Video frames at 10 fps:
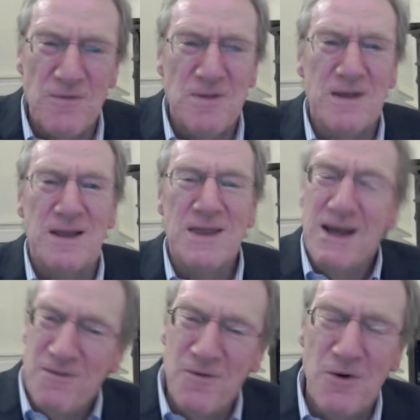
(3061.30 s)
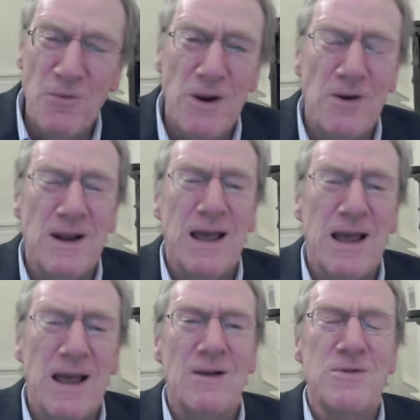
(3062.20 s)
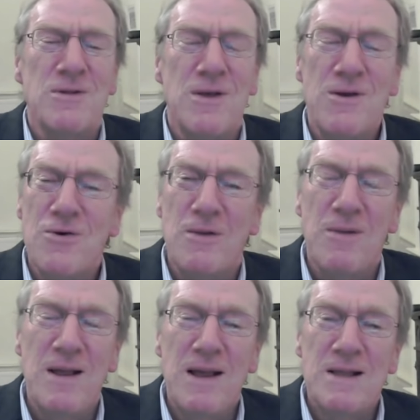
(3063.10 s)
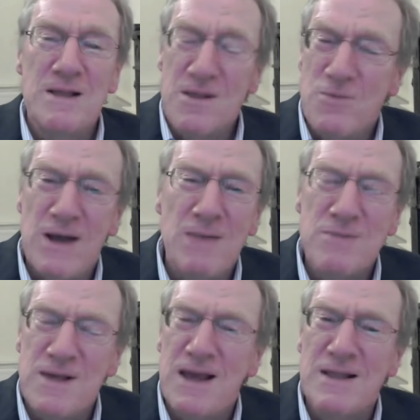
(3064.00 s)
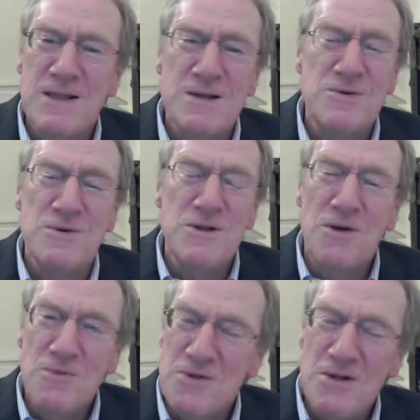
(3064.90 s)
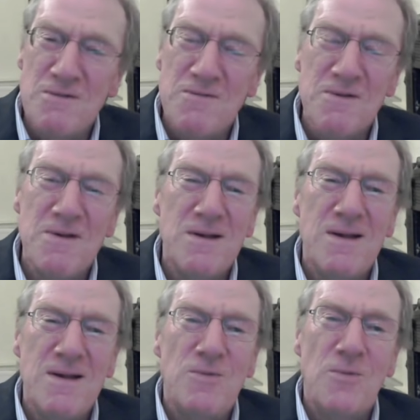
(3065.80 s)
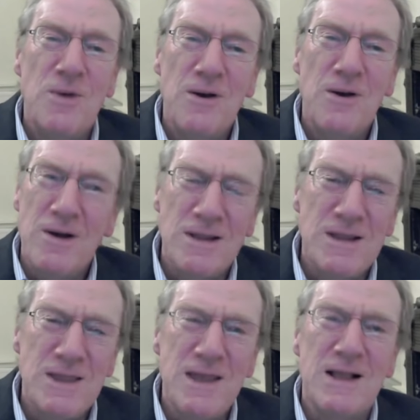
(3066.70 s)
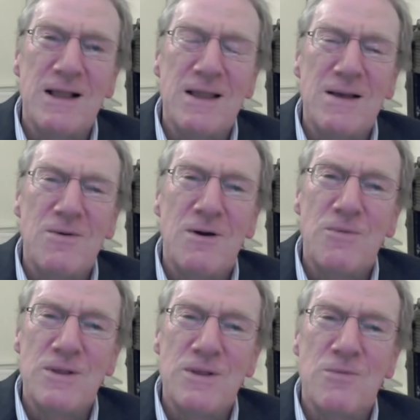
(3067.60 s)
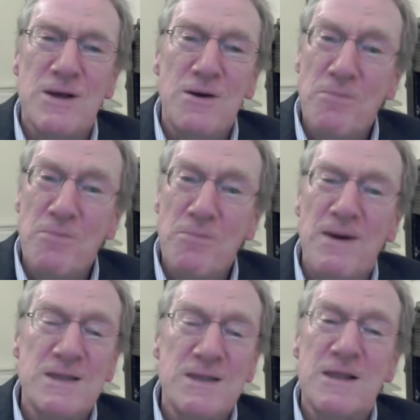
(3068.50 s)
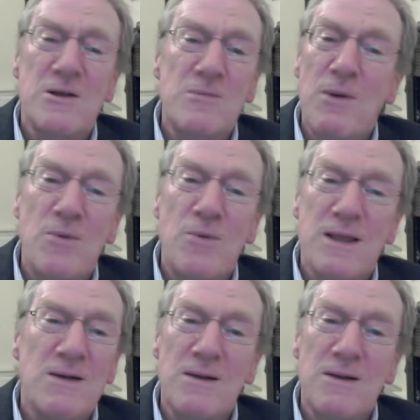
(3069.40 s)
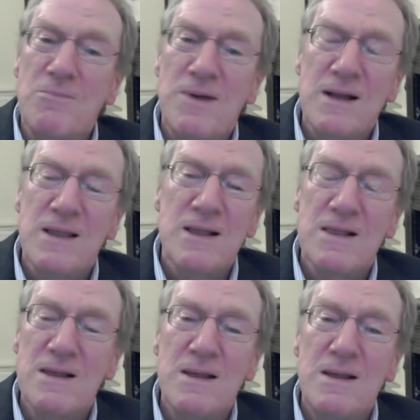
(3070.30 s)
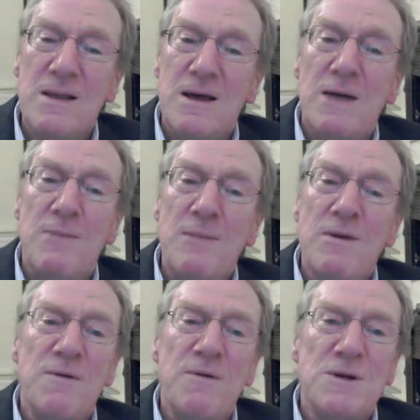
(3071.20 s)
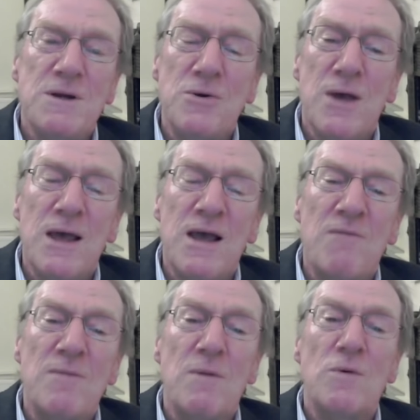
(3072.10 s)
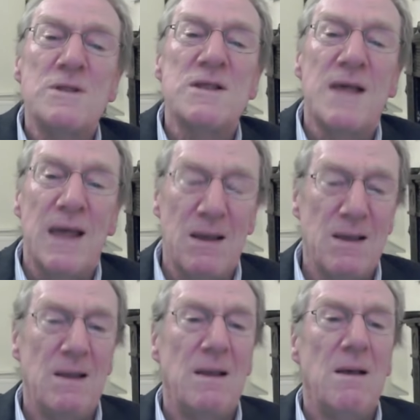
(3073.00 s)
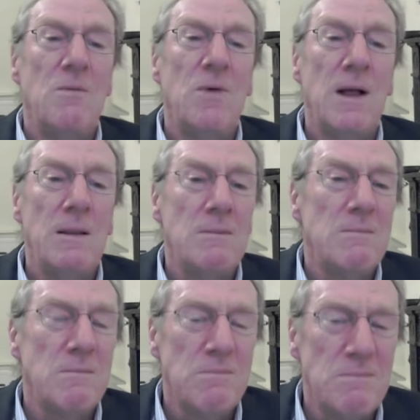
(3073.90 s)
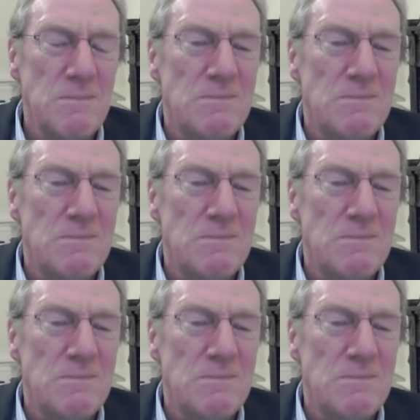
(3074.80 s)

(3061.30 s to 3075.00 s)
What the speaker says: sovereignty and therefore we're not going to get closer to Europe. This is why I'm saying this issue is not resolved. What we got in the deal was a compromise that's going to be worked out in practice. And maybe a future UK government would say, well,